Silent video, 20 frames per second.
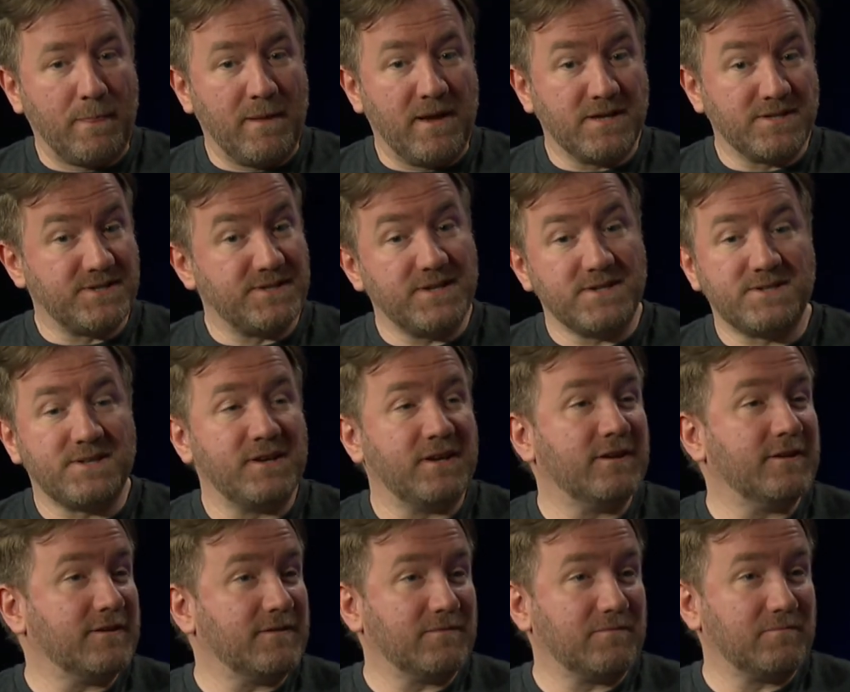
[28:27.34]

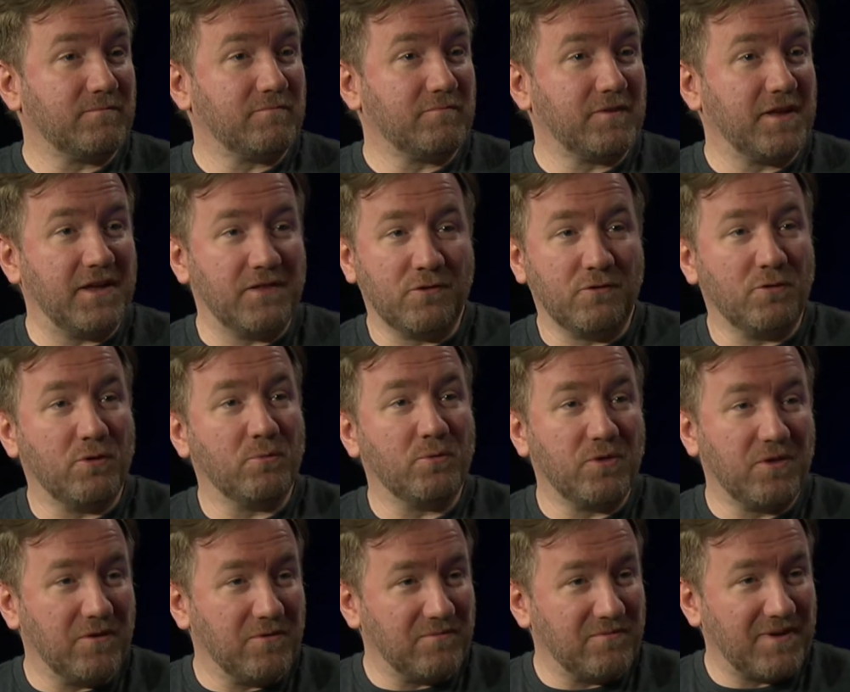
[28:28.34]
assisting in the room
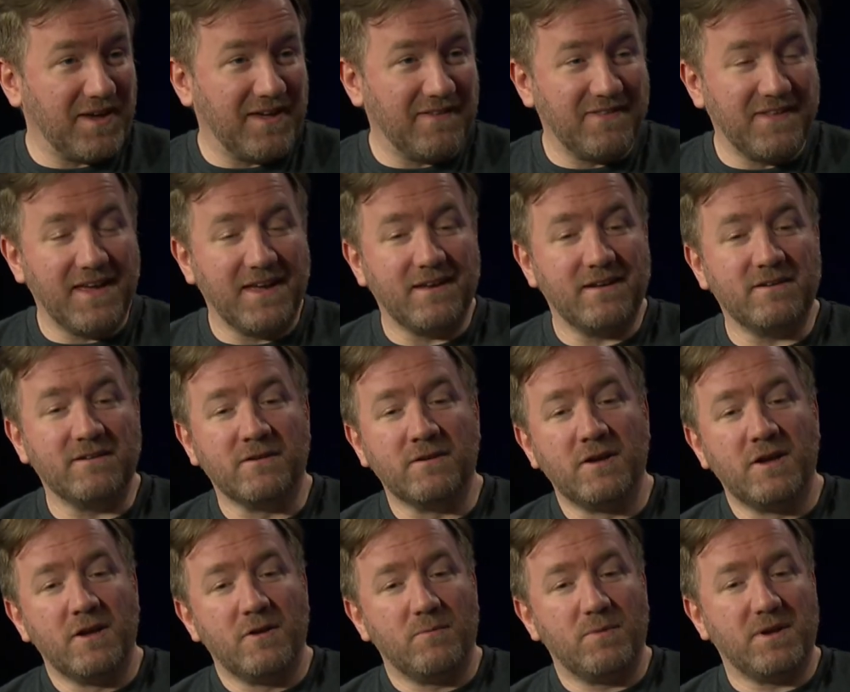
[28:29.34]
with him and then
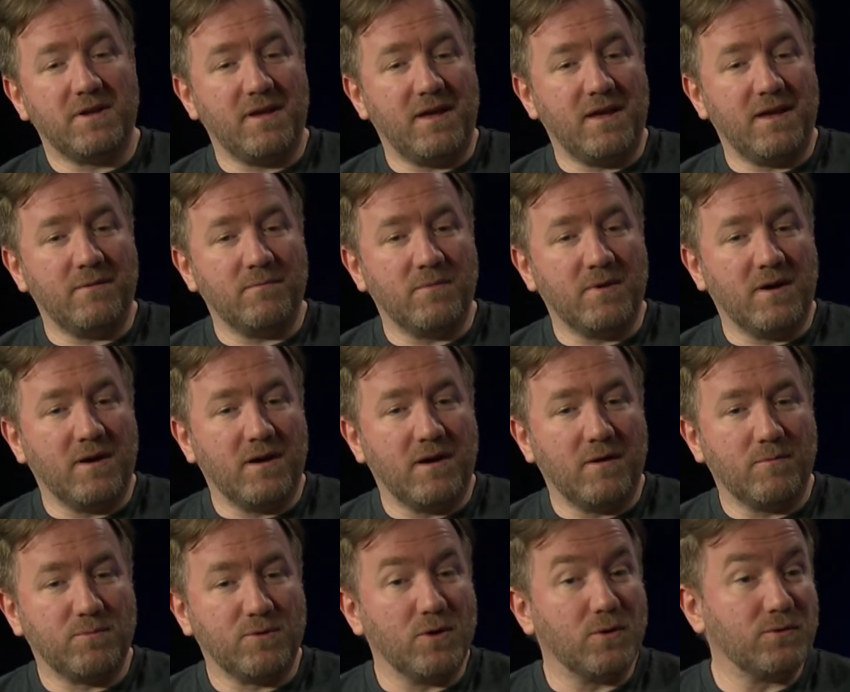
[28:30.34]
became
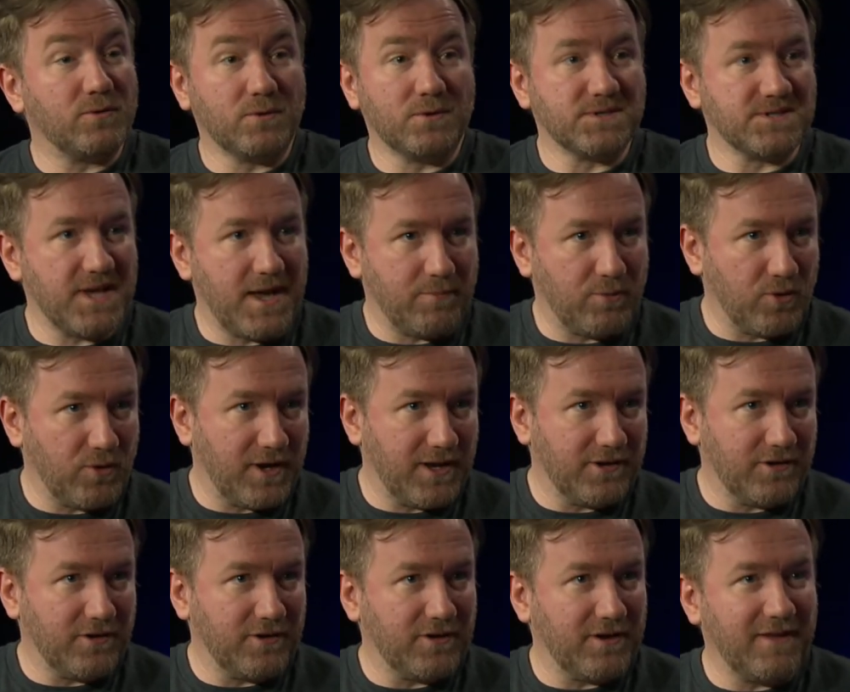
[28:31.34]
a Pro Tools
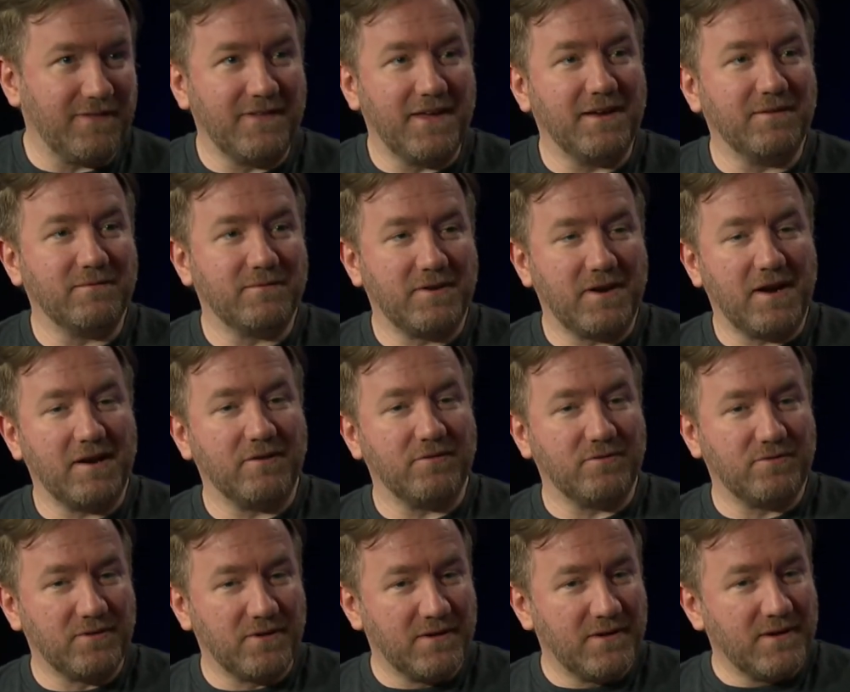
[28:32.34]
operator and then kind
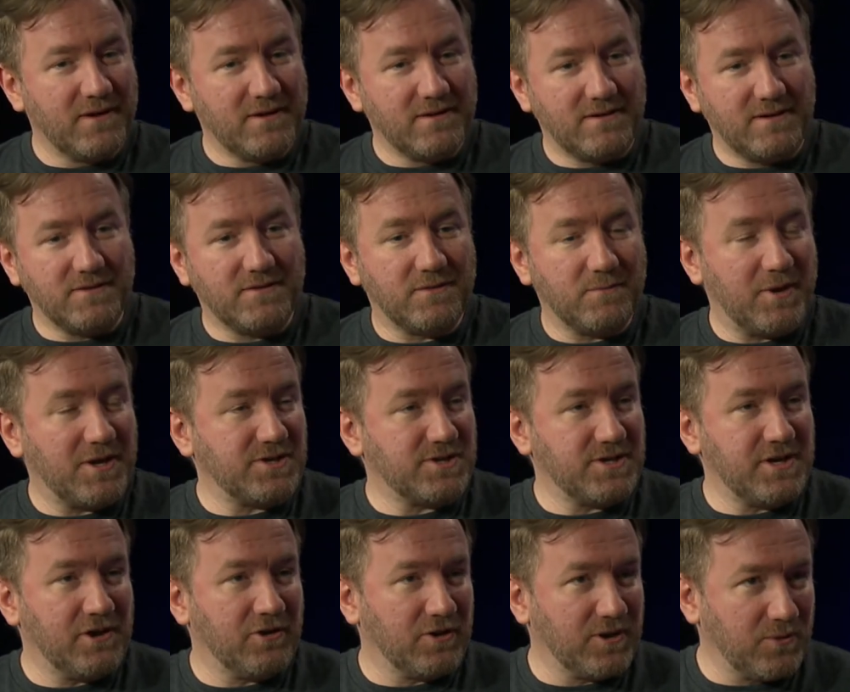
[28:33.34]
of did some
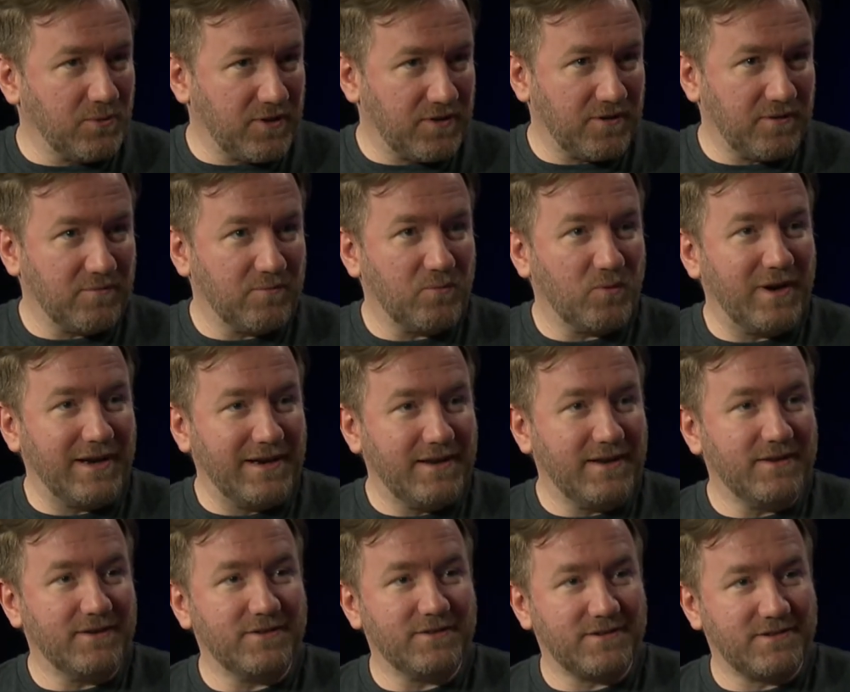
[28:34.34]
engineering with him when
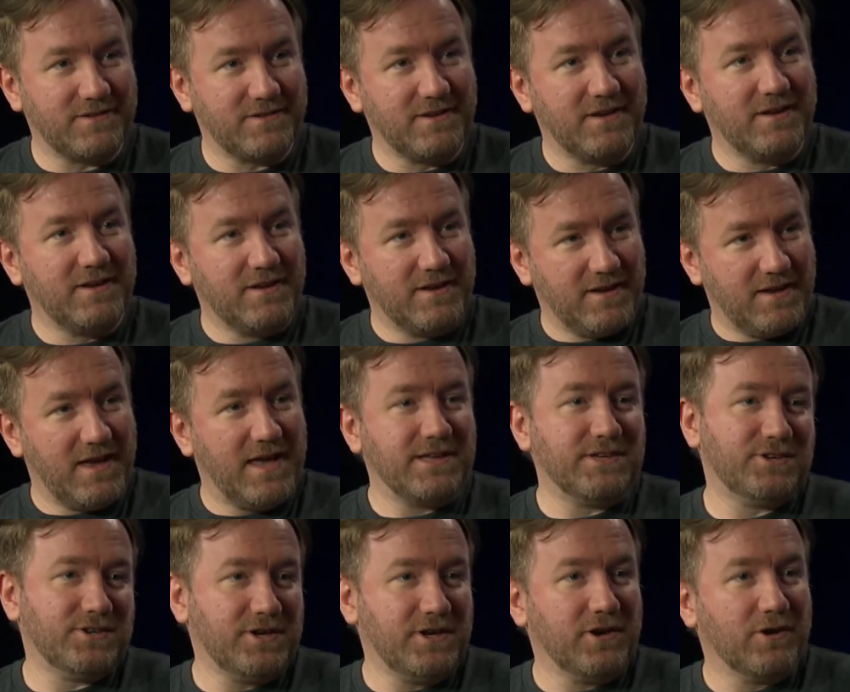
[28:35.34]
his
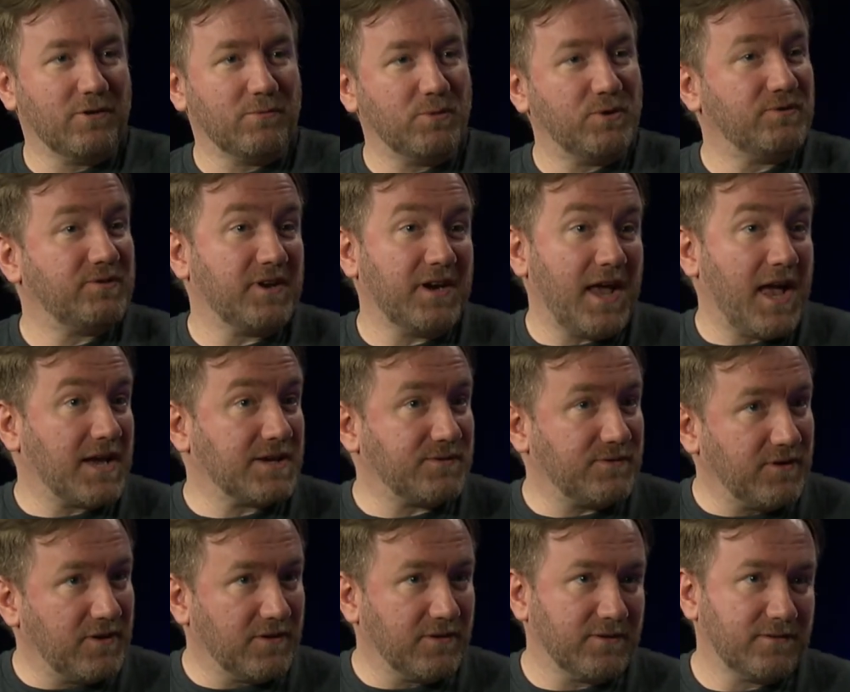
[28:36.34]
engineer moved to
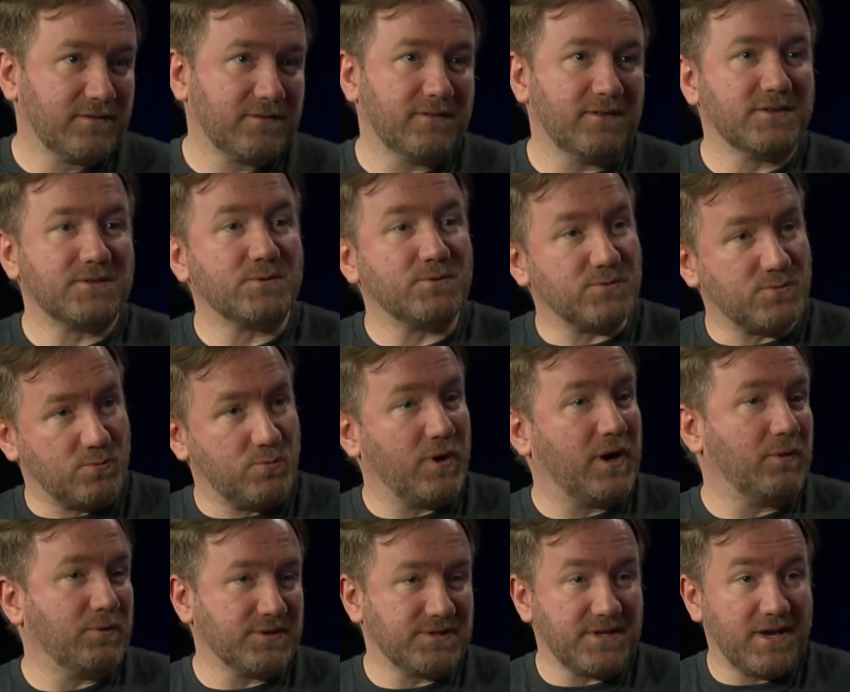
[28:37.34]
Nashville. And this was when
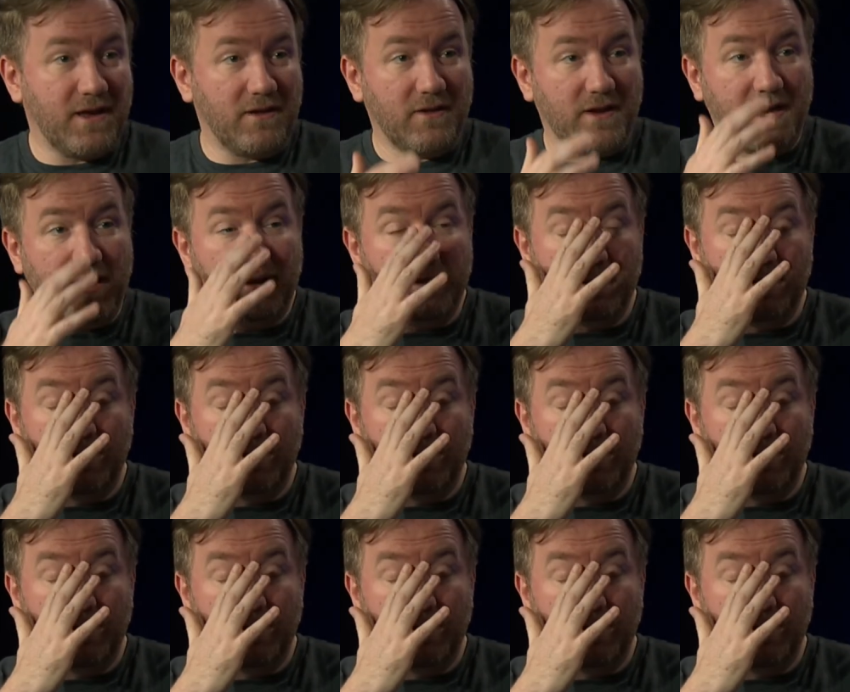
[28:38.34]
I was in LA.